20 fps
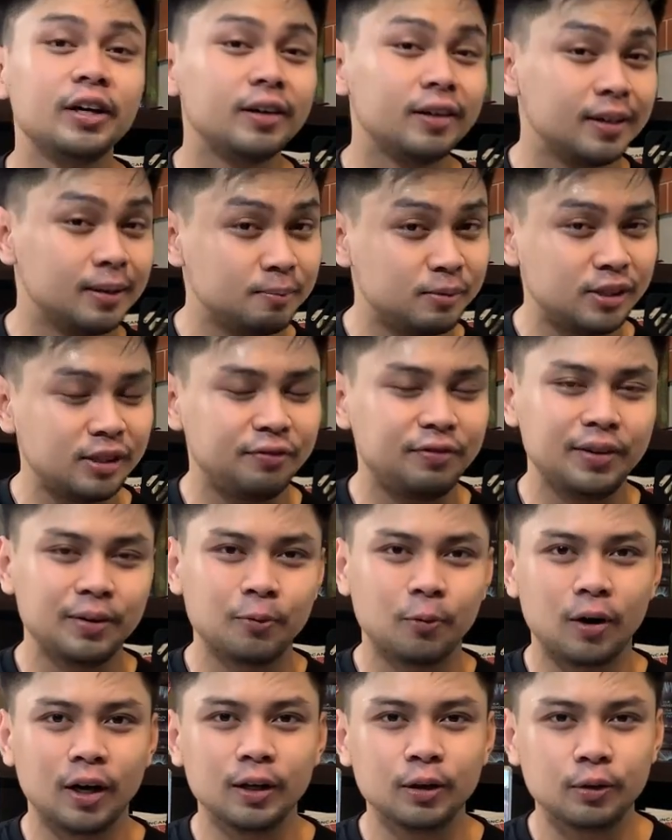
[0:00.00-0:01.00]
herbs if you
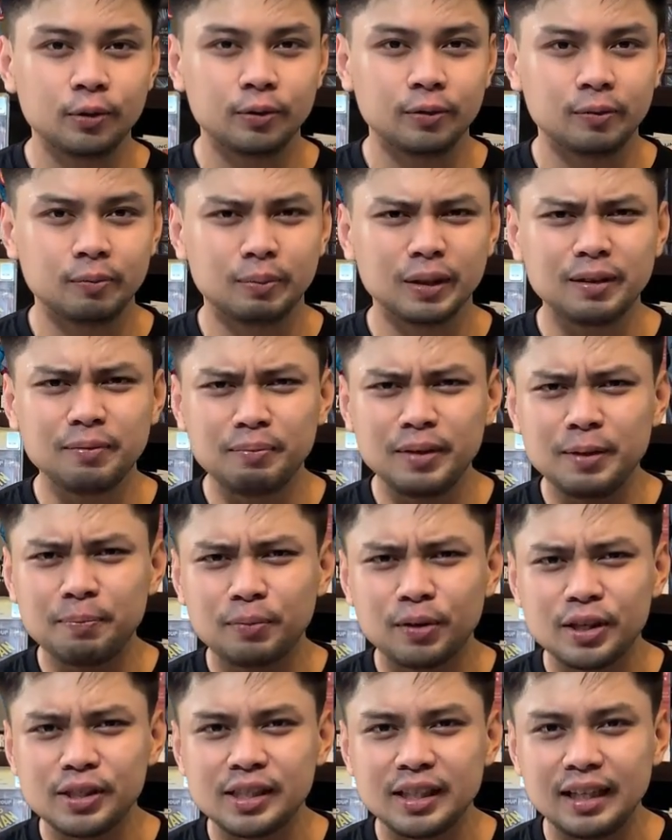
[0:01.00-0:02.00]
want to, but me
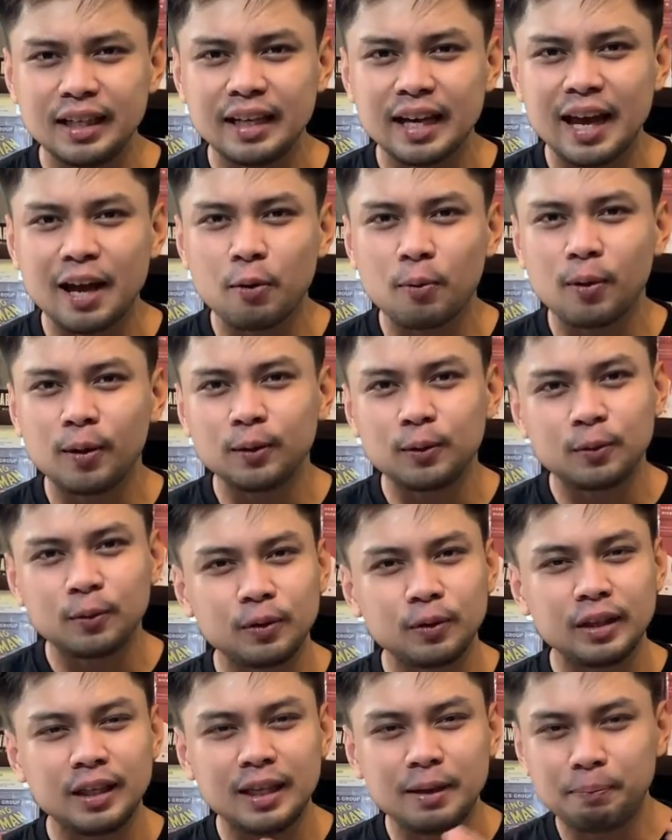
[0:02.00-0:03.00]
personally, I want
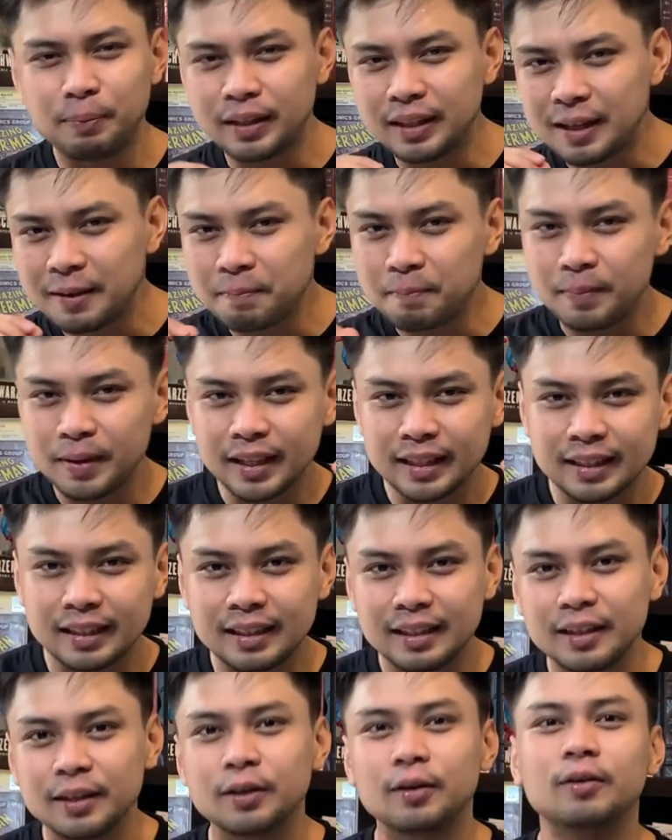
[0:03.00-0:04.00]
keep it a bit,
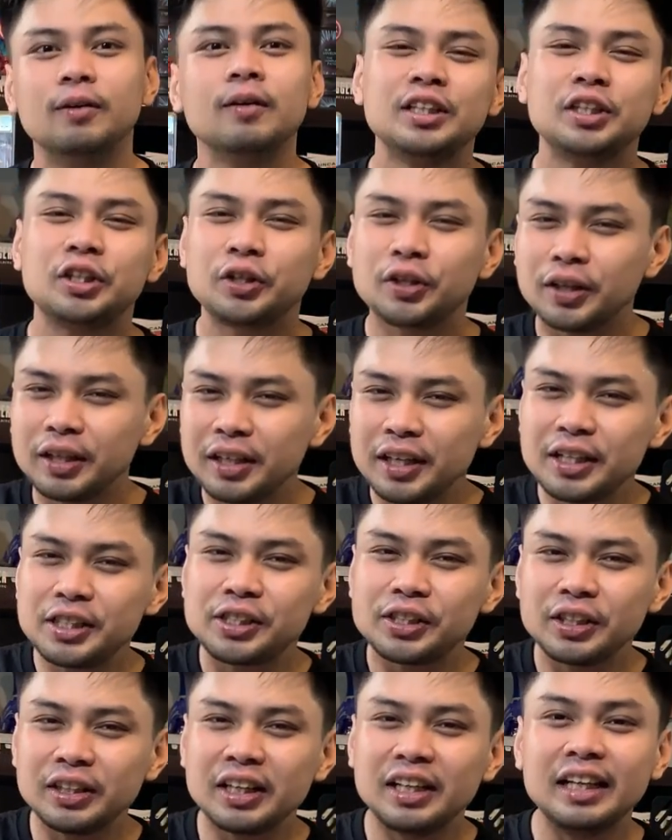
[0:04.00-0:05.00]

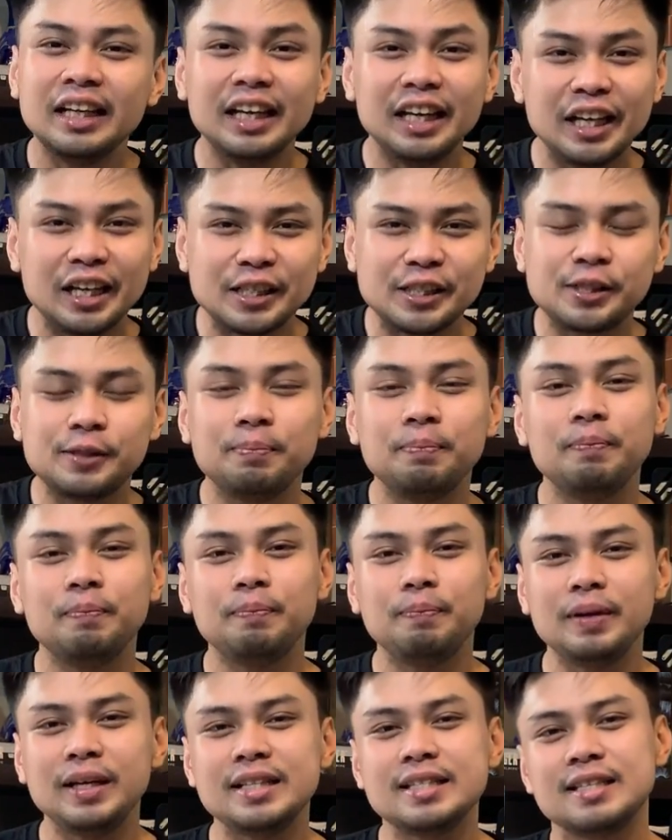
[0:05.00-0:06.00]
traditional-ish
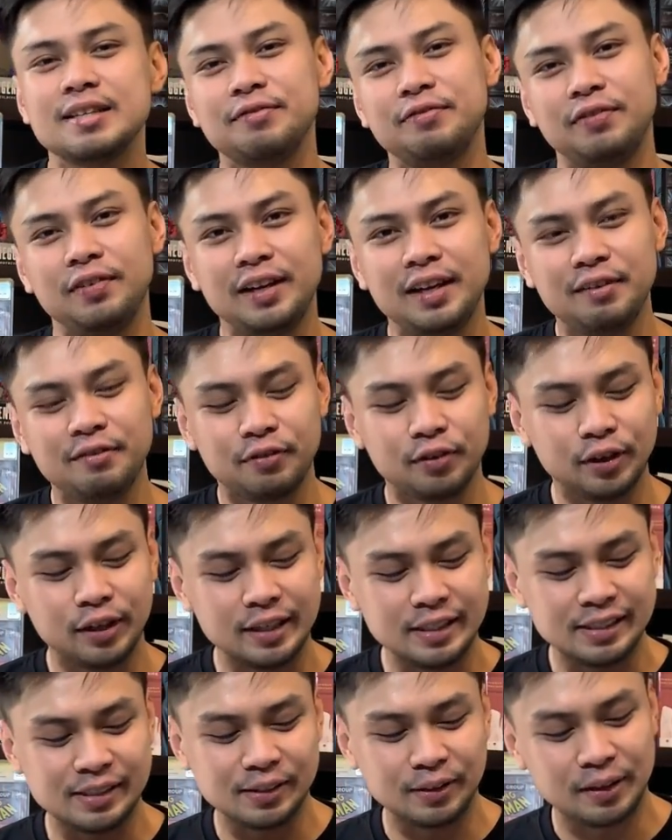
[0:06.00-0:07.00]
pizza
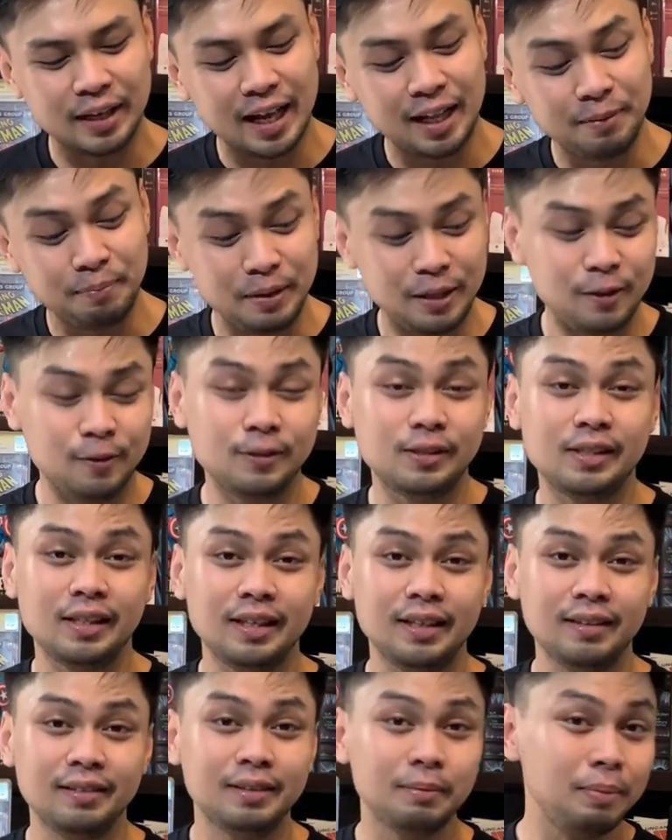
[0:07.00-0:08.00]
flavor, so I'll be using the